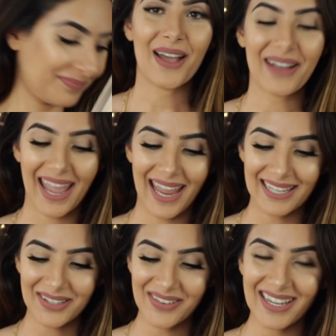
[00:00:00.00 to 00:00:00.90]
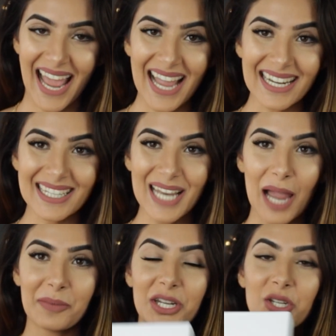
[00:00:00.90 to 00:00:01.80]
Okay, so next
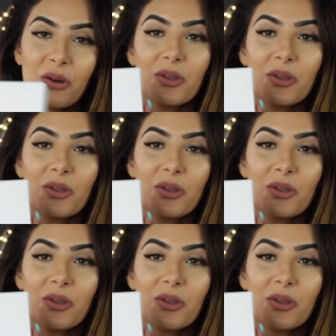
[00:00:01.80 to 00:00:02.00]
I'm gonna show